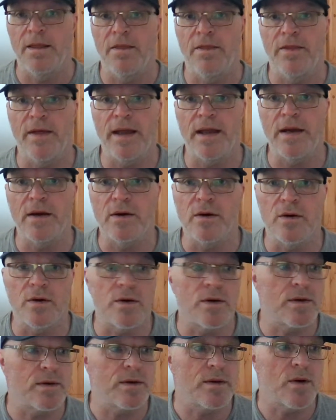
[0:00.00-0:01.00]
They
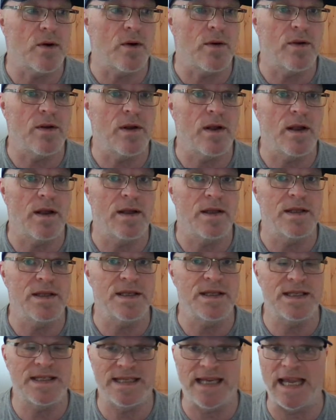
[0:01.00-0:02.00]
are
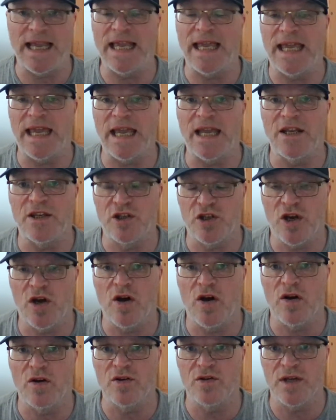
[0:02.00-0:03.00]
taking
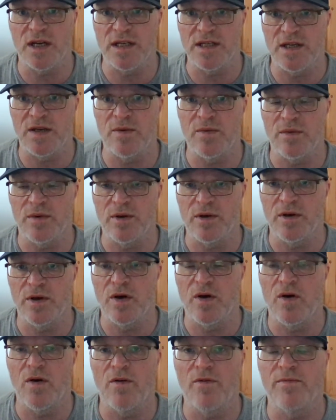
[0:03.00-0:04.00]
charge, as it were,
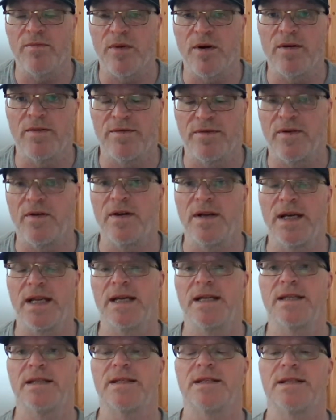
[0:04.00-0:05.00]
of my
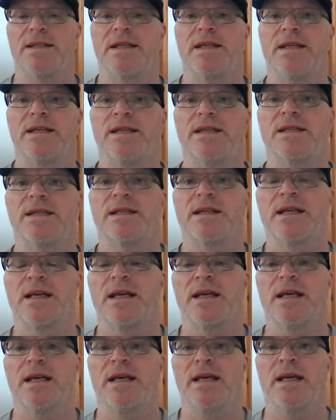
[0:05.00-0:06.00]
finances,
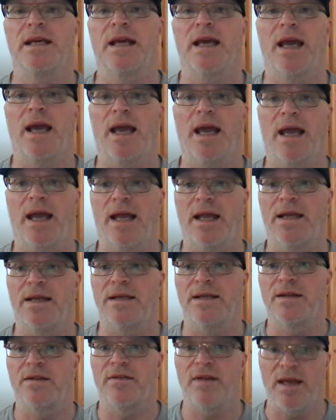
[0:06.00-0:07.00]

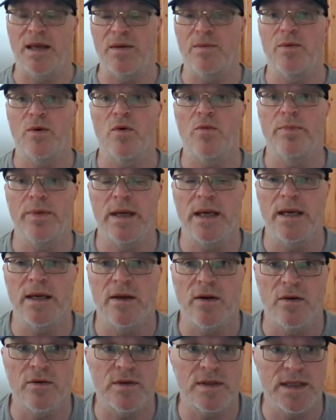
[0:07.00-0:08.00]
and they will be in
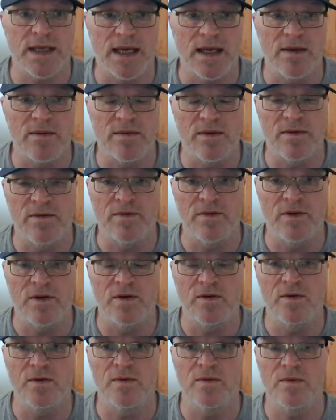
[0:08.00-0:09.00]
contact with
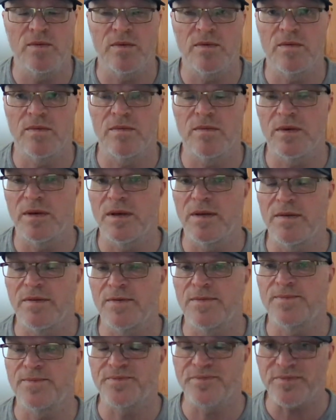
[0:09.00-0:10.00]
you
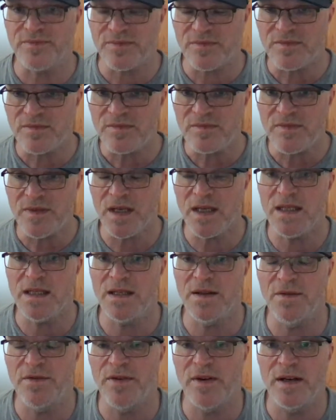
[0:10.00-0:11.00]
with a
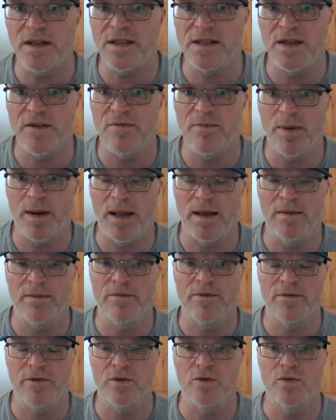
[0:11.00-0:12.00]
definitive plan
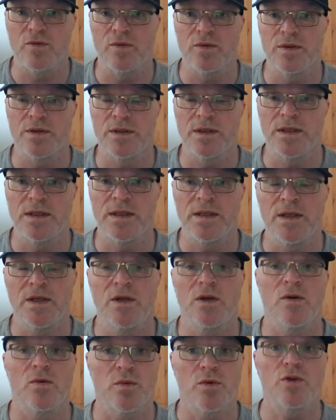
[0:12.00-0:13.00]
forward.
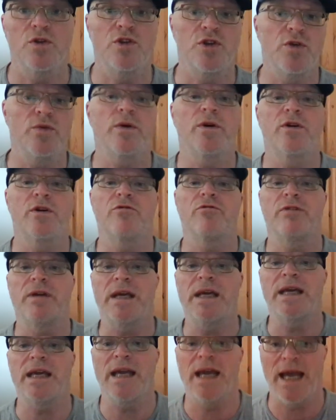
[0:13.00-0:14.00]
Would you
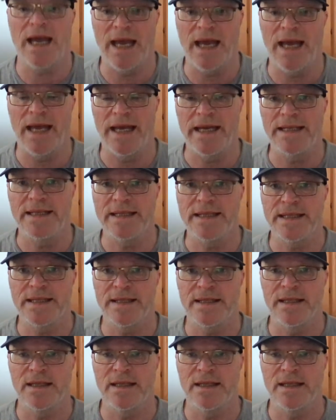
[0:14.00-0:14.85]
agree at?